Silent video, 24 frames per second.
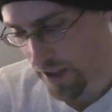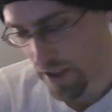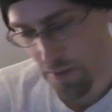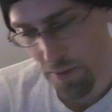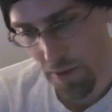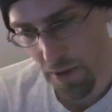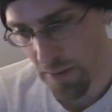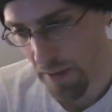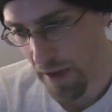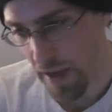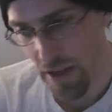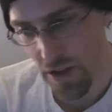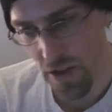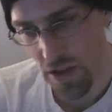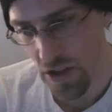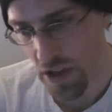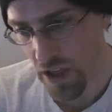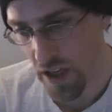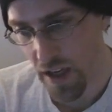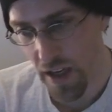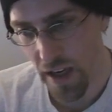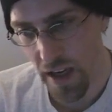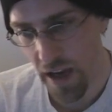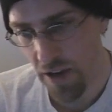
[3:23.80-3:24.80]
Facebook page and
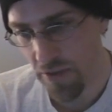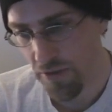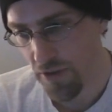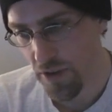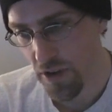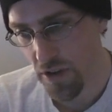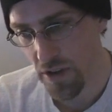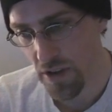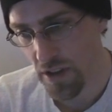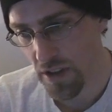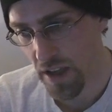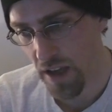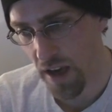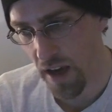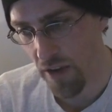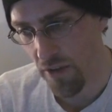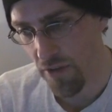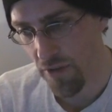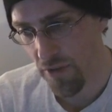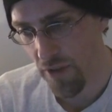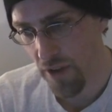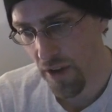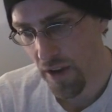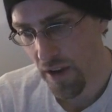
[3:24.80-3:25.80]
check it out for
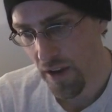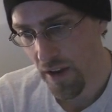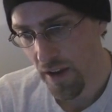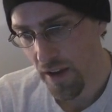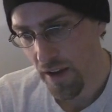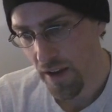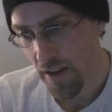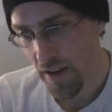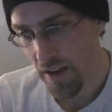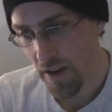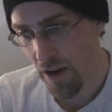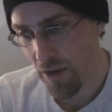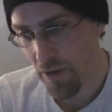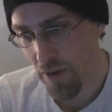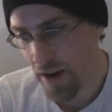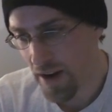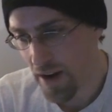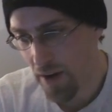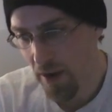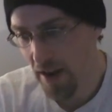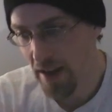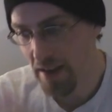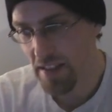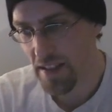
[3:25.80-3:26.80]
yourself
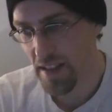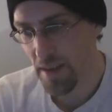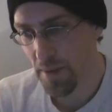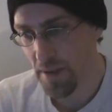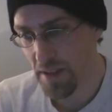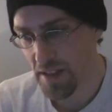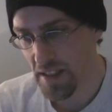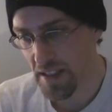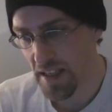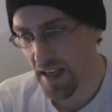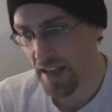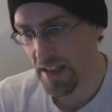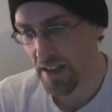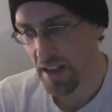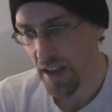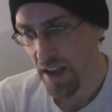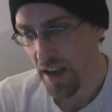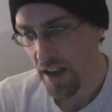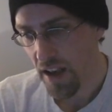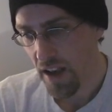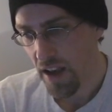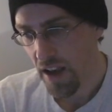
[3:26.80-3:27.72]
right away someone says,